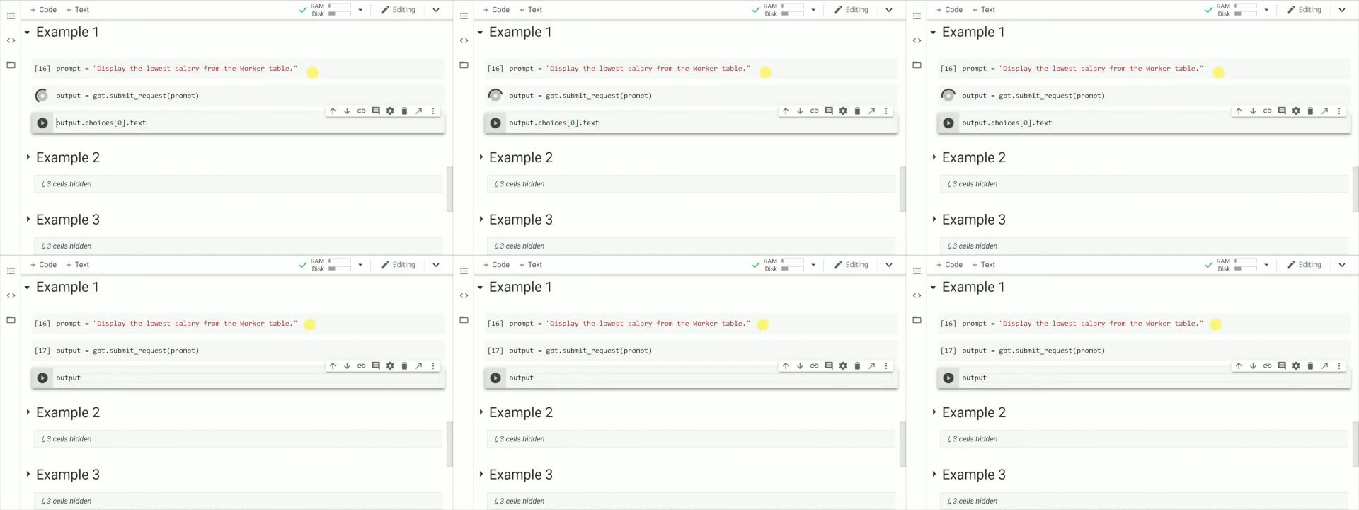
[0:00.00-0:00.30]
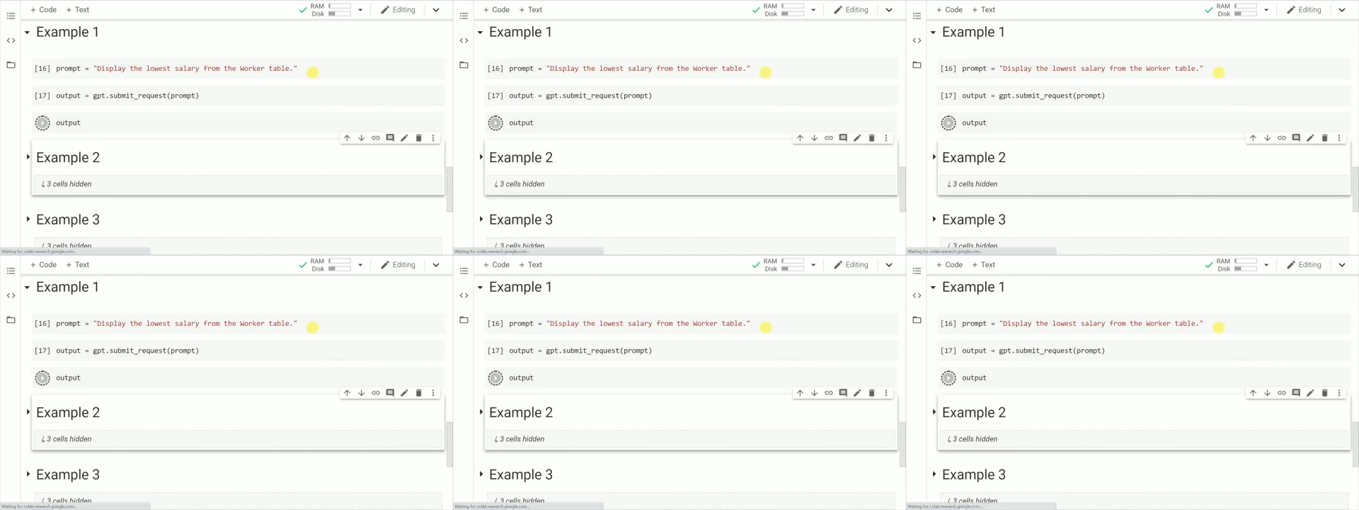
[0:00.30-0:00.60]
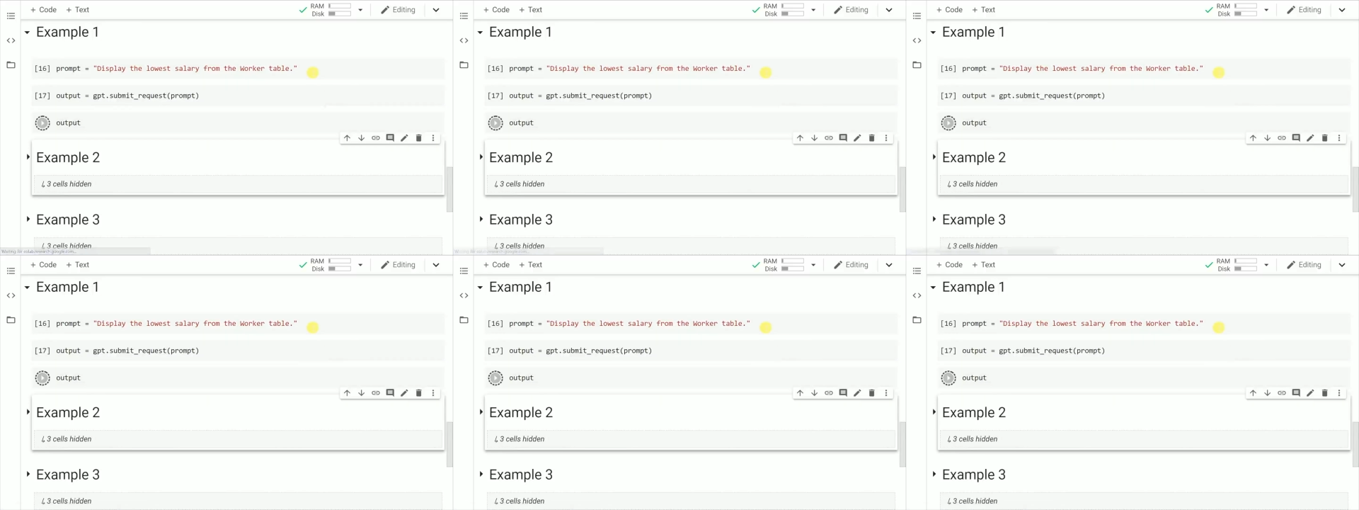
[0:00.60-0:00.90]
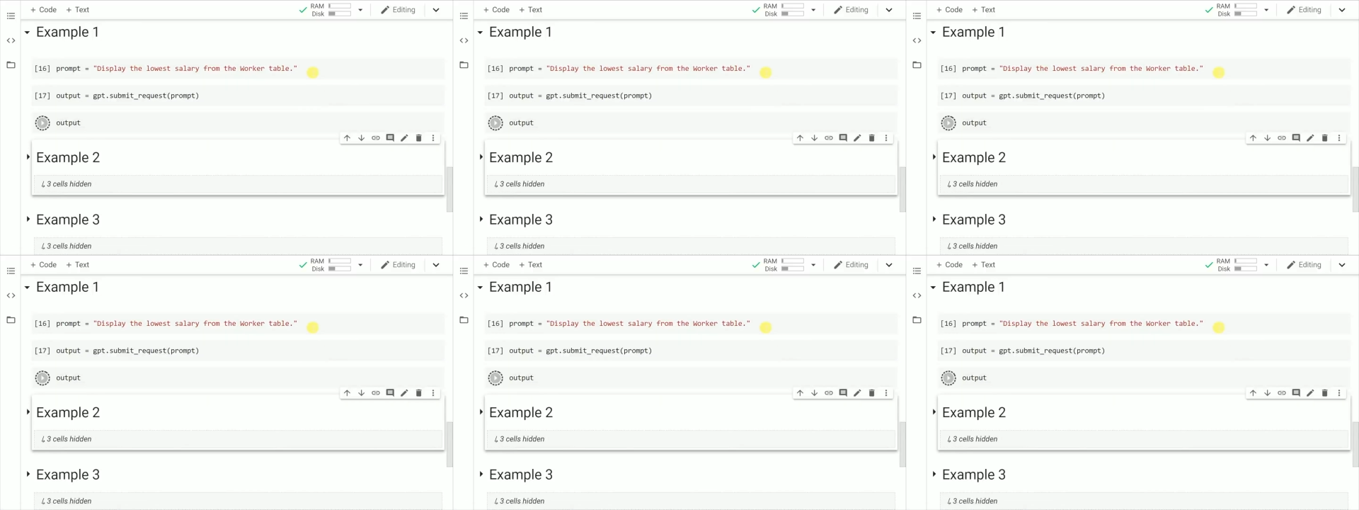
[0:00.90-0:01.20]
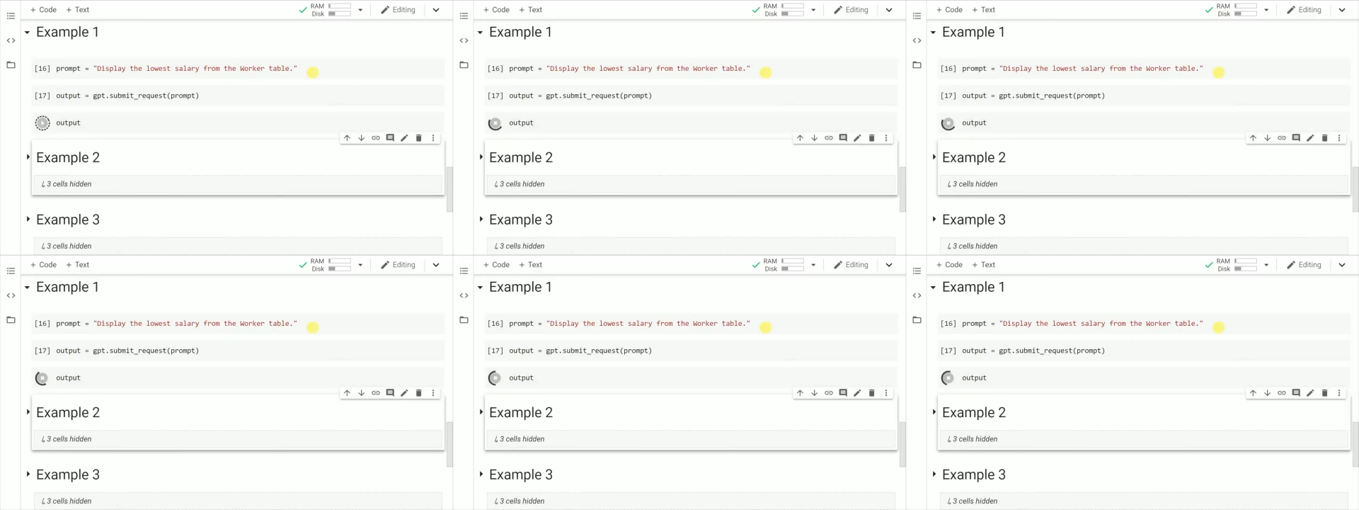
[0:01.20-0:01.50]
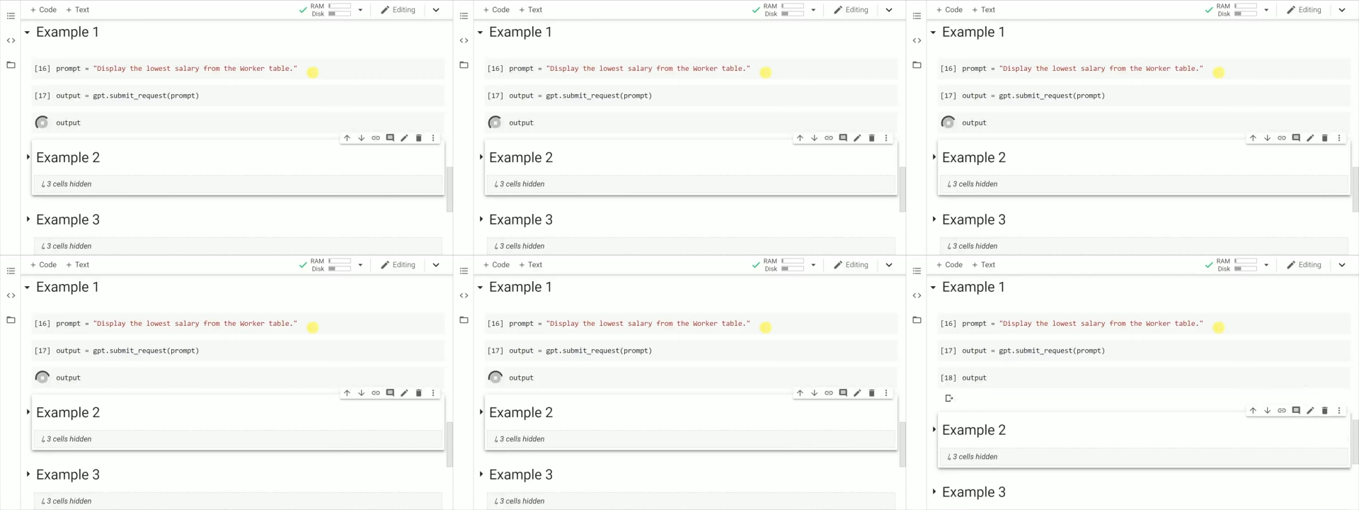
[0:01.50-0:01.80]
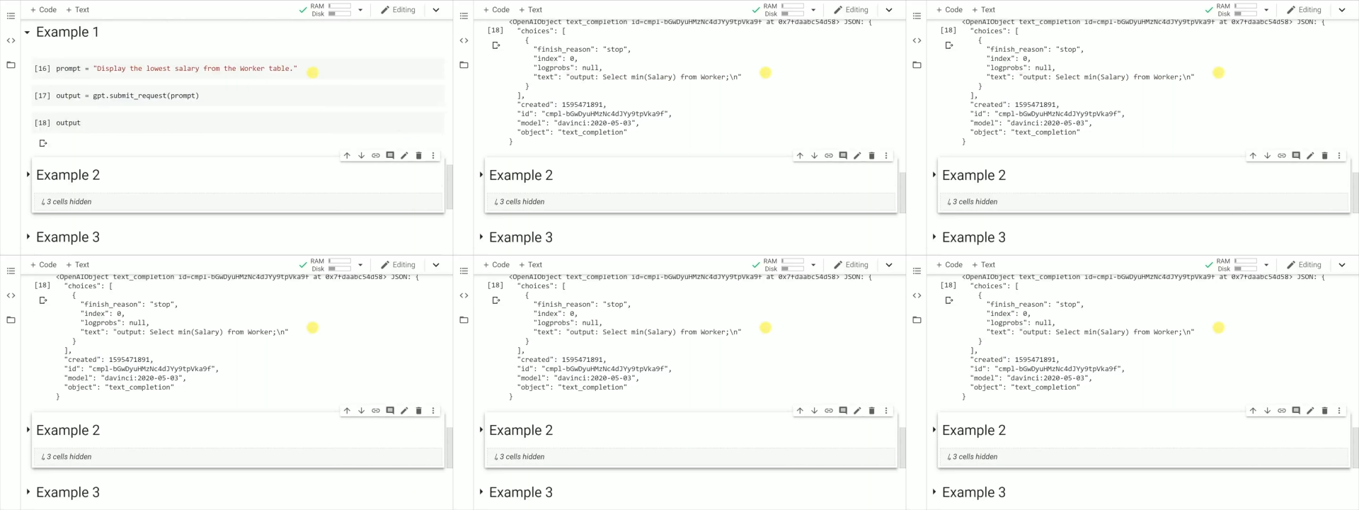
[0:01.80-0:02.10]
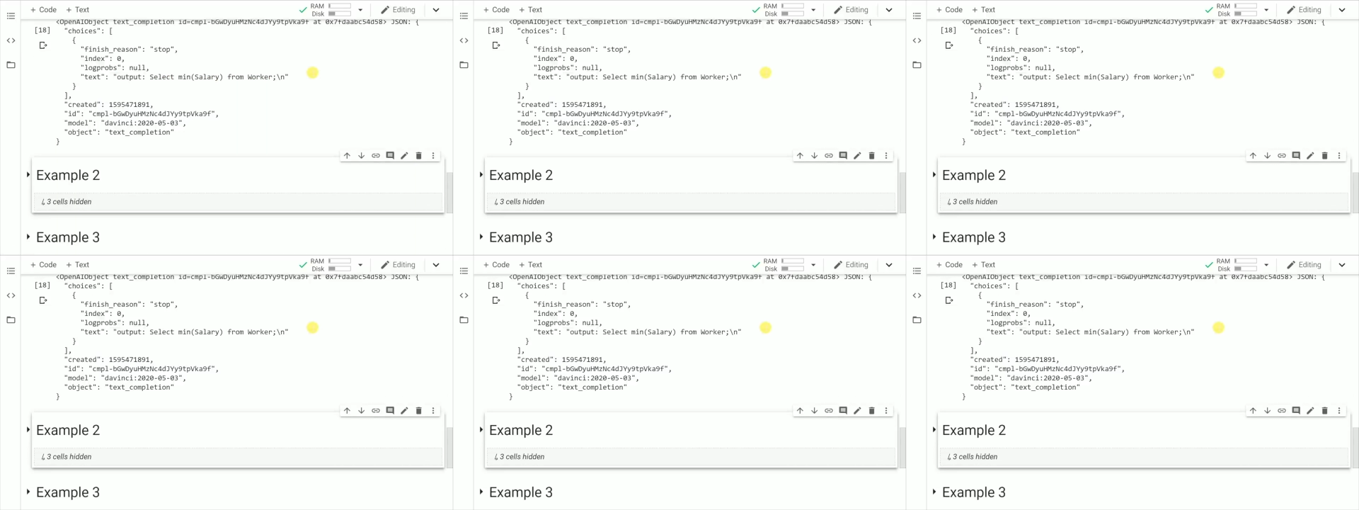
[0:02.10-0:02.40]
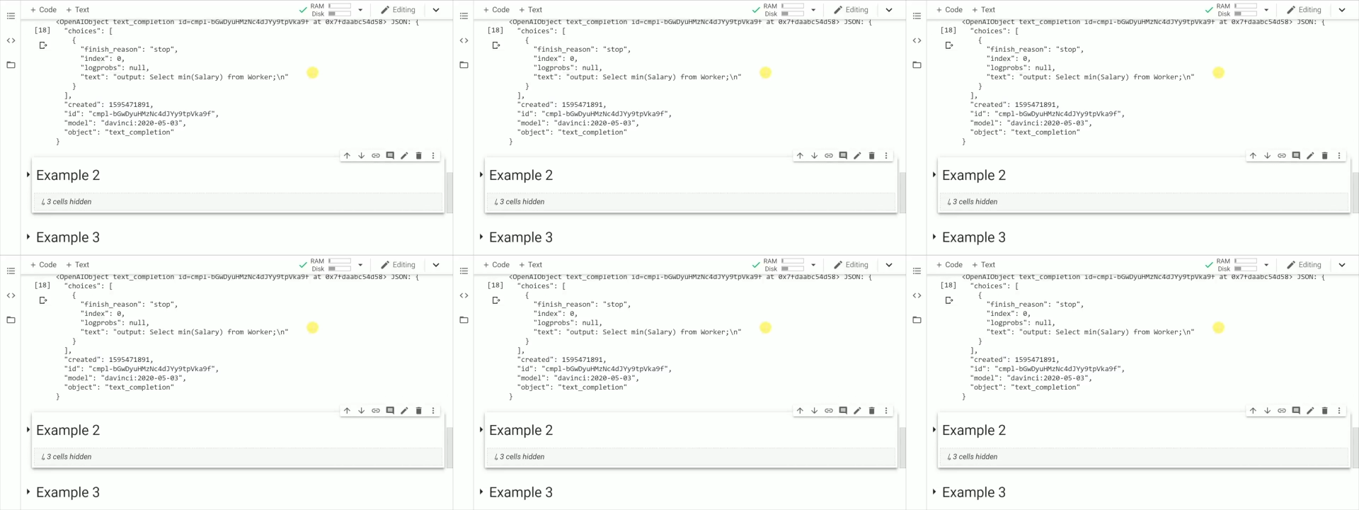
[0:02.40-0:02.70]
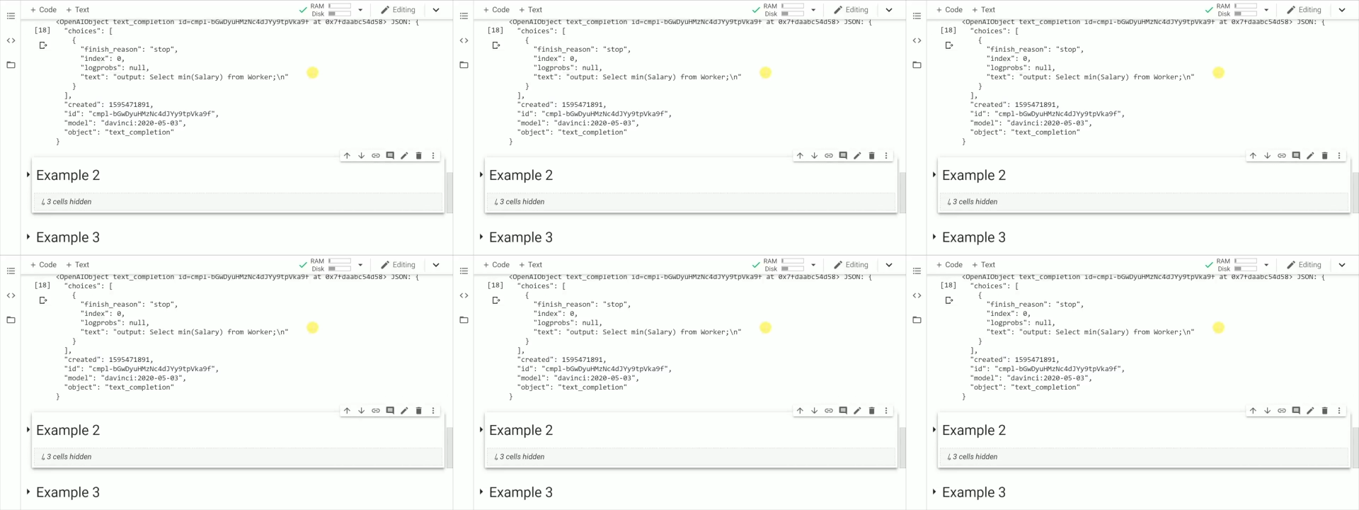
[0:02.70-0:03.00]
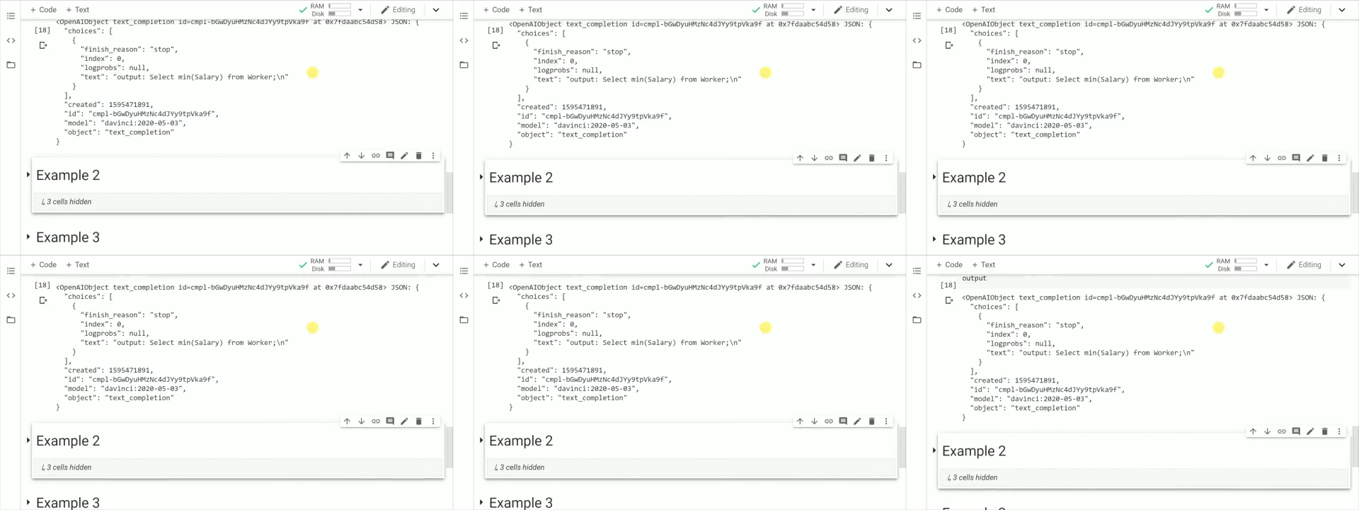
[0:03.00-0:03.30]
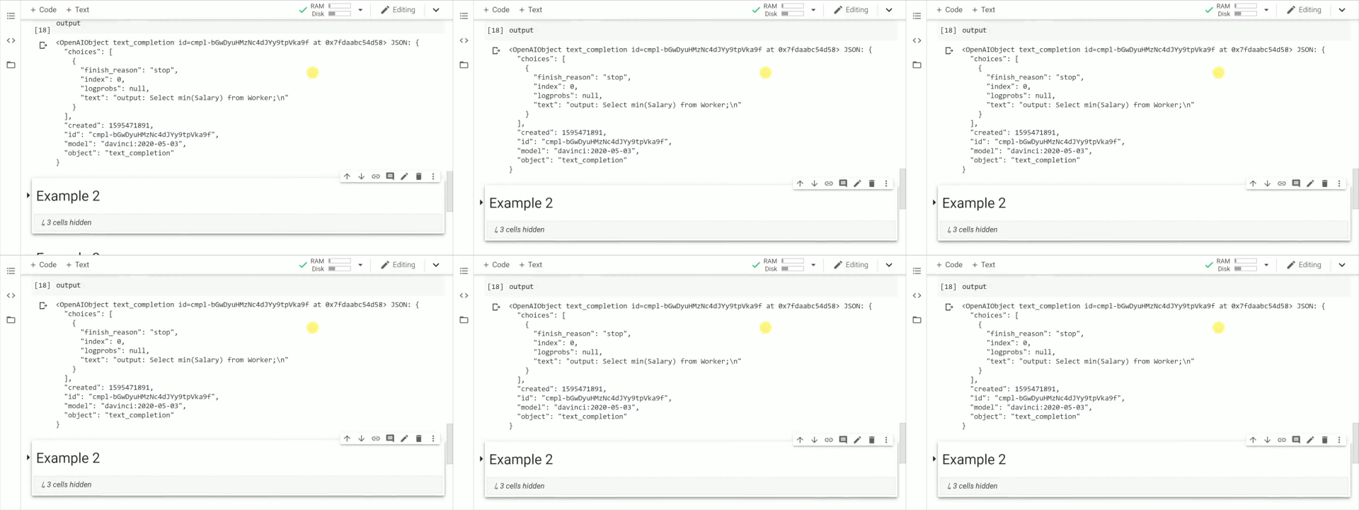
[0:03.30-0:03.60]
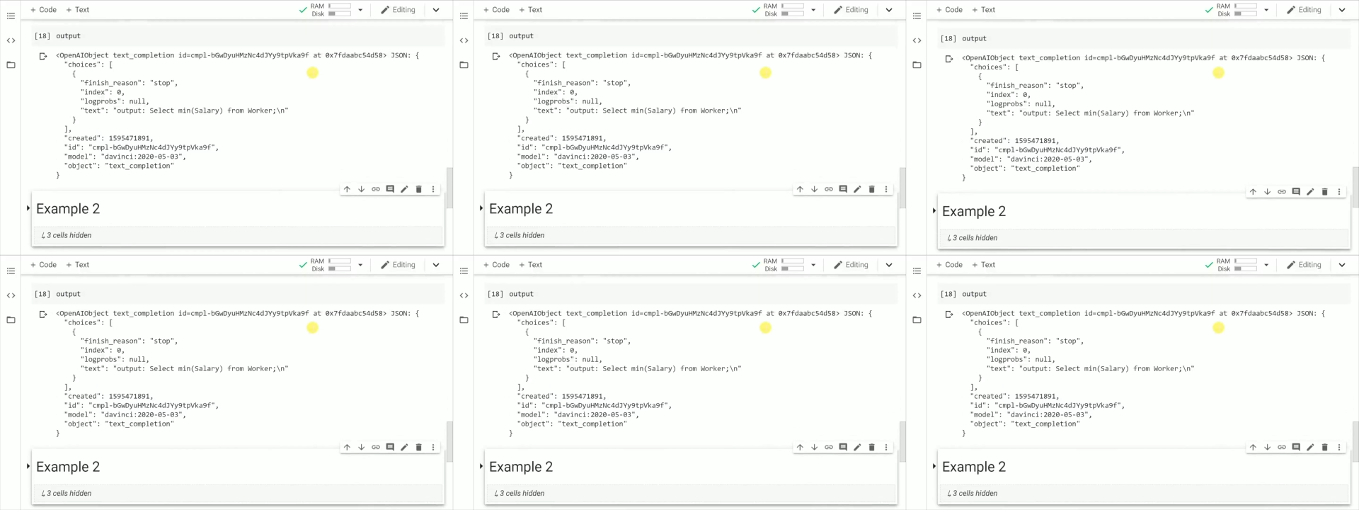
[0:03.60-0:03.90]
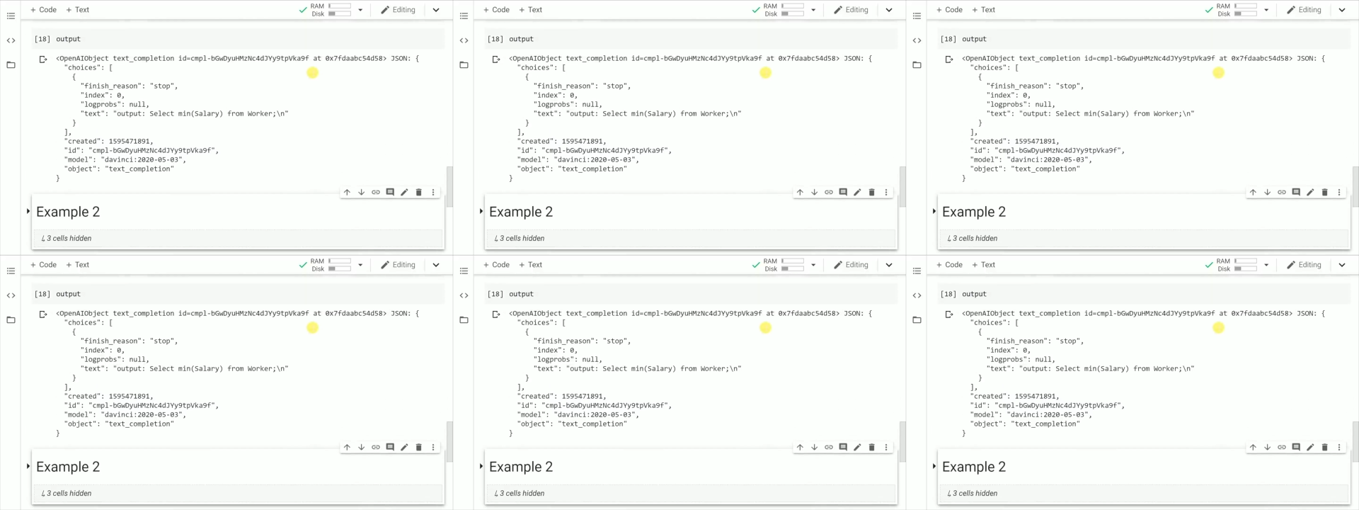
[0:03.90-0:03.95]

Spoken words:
[unreadable: no face in view]